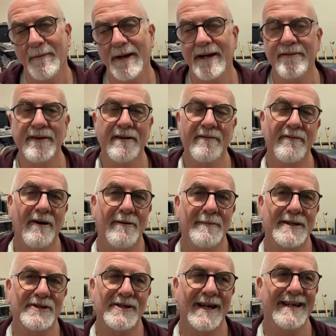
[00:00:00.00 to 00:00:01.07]
and if their environment
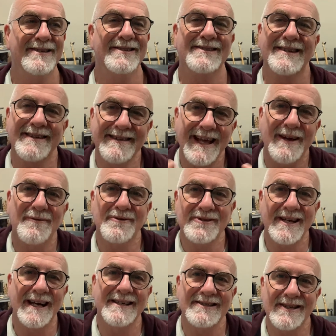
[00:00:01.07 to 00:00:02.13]
changes, they will
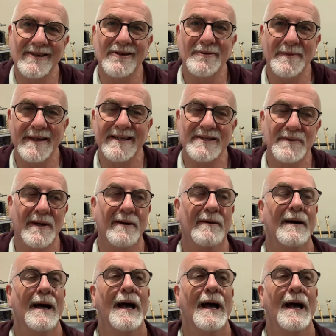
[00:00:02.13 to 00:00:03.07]
change a little bit as well.